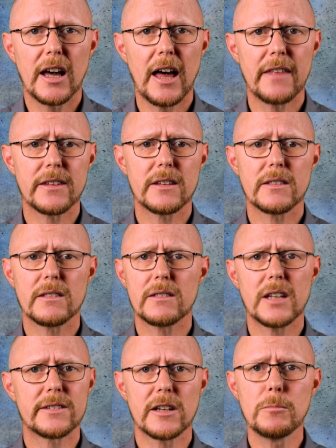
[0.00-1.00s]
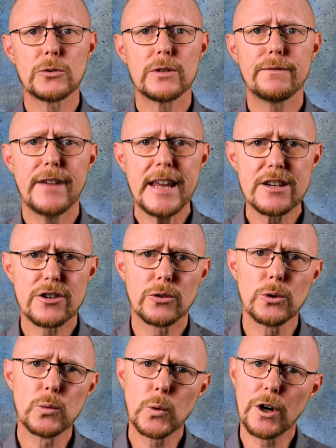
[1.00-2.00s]
and that their motivation
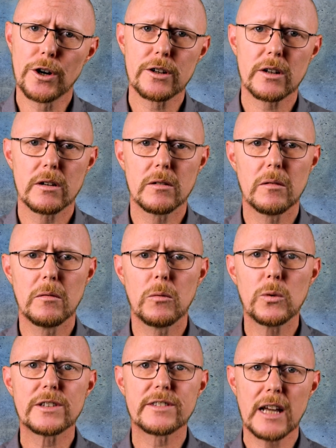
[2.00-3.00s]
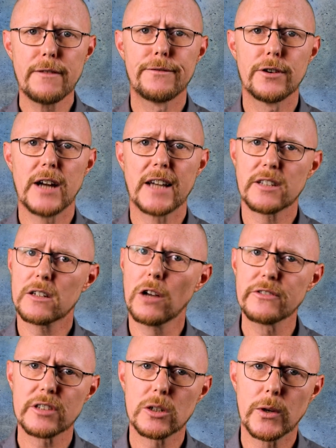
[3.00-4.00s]
or work will suffer as a
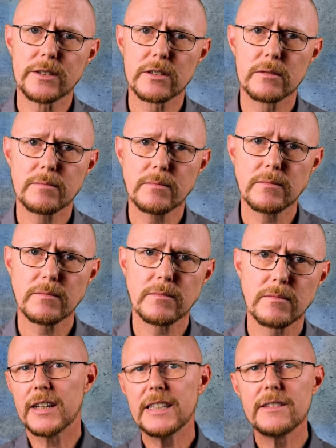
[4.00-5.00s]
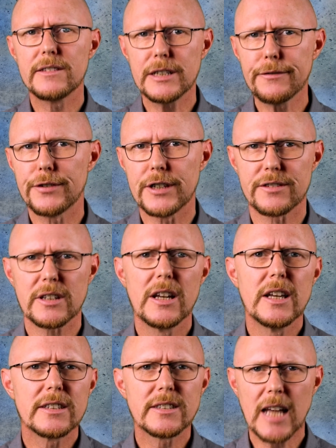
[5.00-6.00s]
consequence. Indifference.
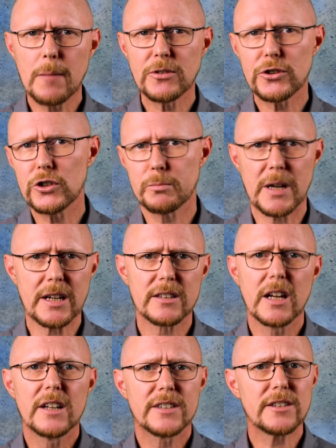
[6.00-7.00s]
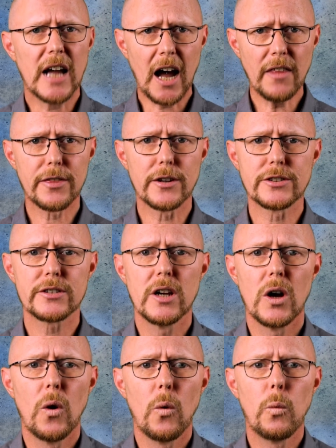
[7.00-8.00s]
Some suspect that others
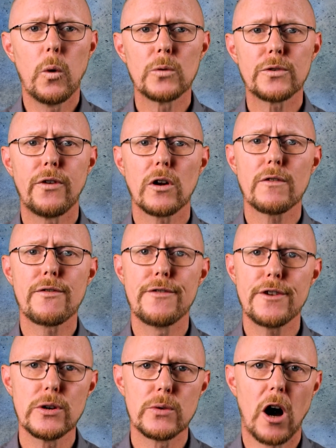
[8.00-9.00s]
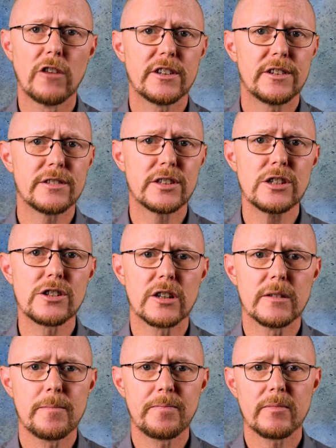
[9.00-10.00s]
won't follow through on the
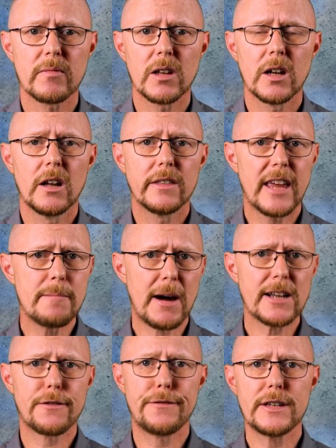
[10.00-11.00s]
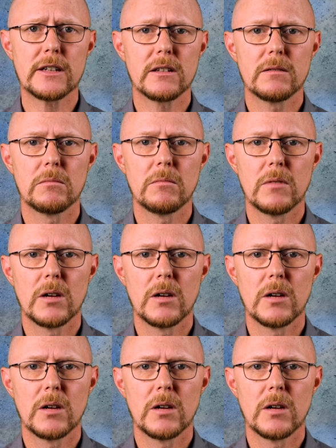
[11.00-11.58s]
decision. They might feel,